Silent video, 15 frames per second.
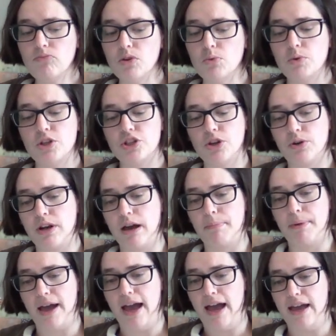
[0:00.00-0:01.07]
We showed up
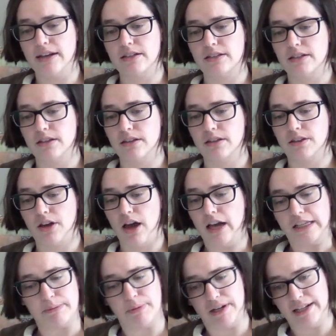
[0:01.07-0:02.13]
at the
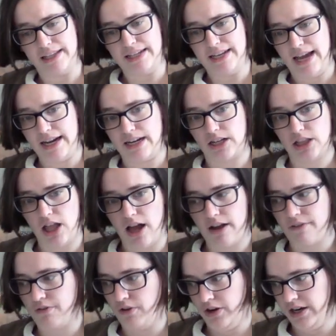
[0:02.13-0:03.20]
hospital at 9 o'clock
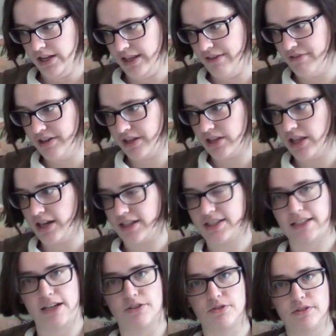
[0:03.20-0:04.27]
for an 11 o'clock
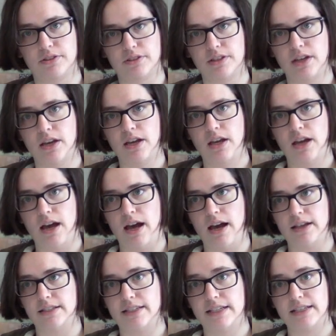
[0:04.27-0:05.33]
scheduled
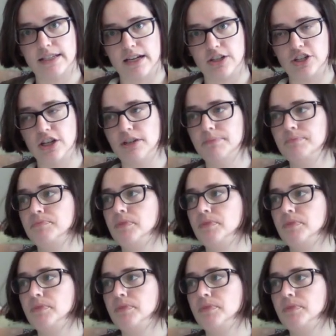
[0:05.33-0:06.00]
C-section.